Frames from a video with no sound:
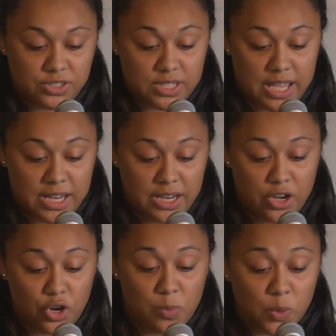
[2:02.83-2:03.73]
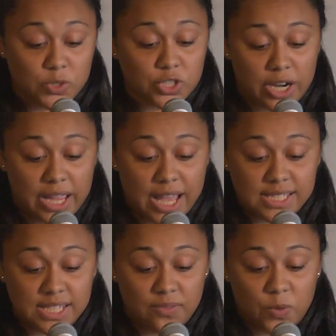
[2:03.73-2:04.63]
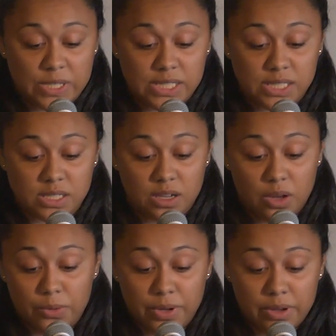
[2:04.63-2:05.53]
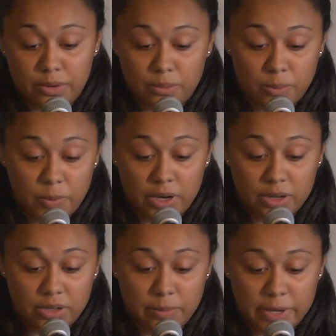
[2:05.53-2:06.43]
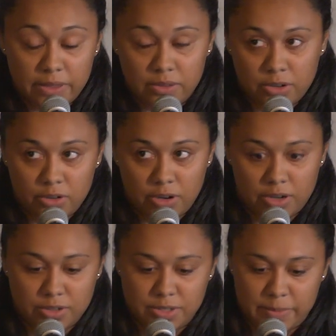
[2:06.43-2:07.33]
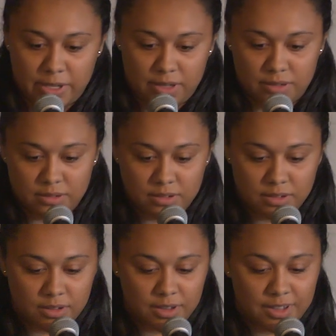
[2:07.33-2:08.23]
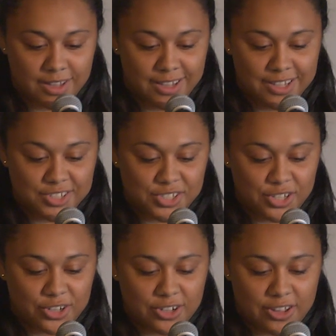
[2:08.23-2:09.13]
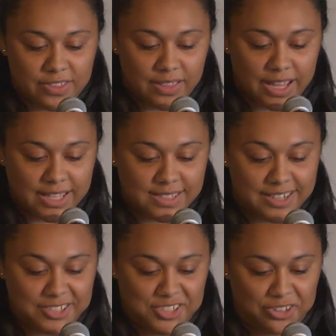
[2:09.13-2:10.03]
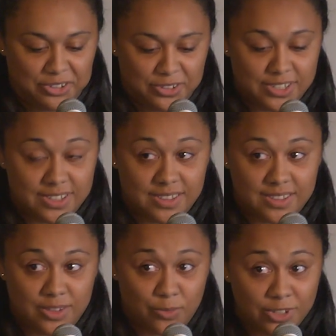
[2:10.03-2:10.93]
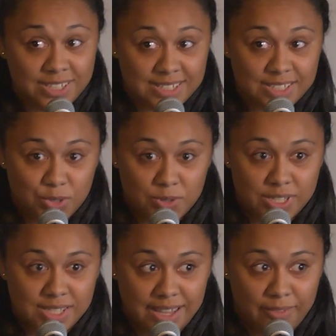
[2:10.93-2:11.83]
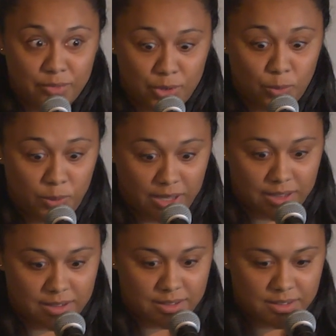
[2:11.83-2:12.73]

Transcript: said in her most sarcastic voice, "Oh no, where could my third graders be?" She turned on the lights and I chuckled. They really did do this every week.